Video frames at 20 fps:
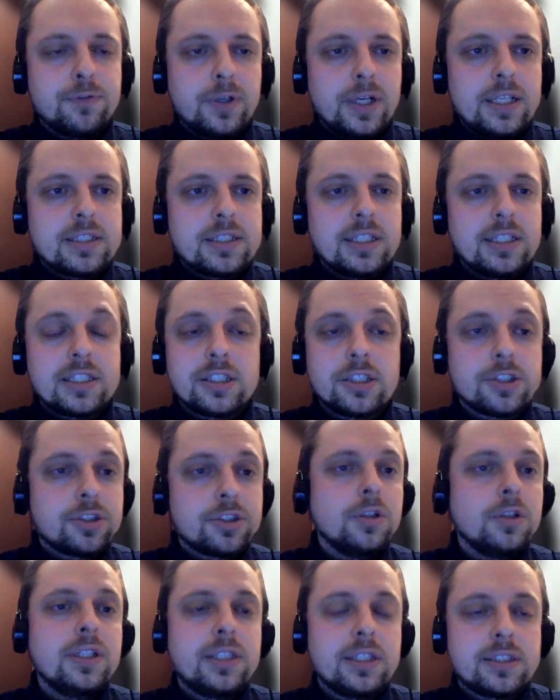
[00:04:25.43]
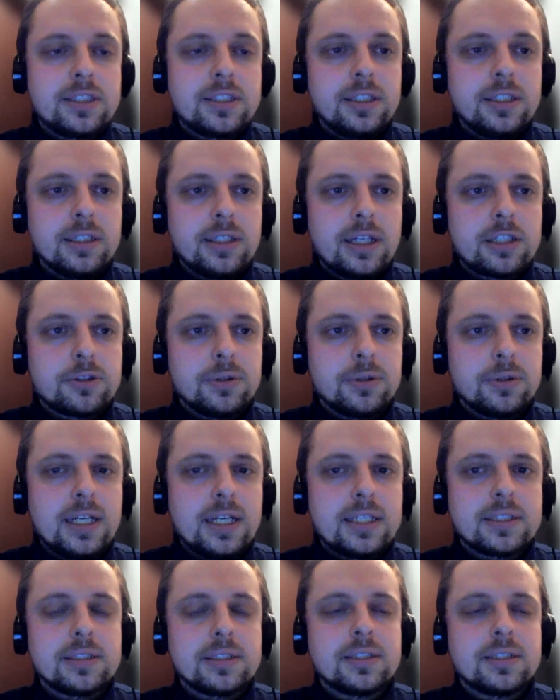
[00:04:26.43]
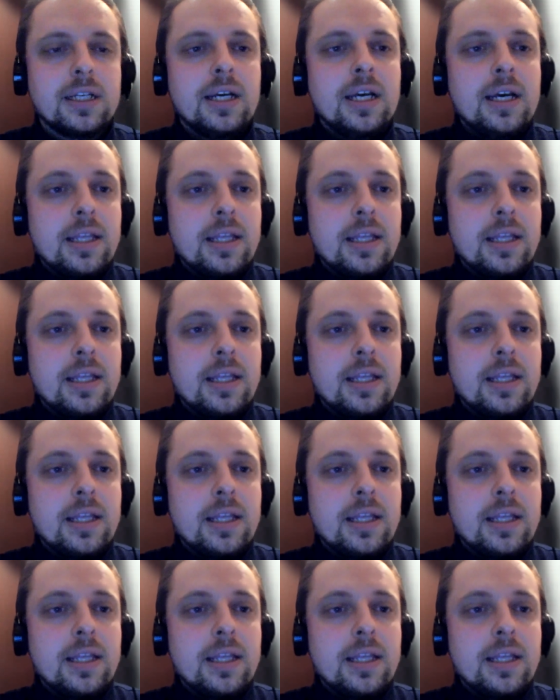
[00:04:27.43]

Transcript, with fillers: for instance, in solid oxide electrolyzers,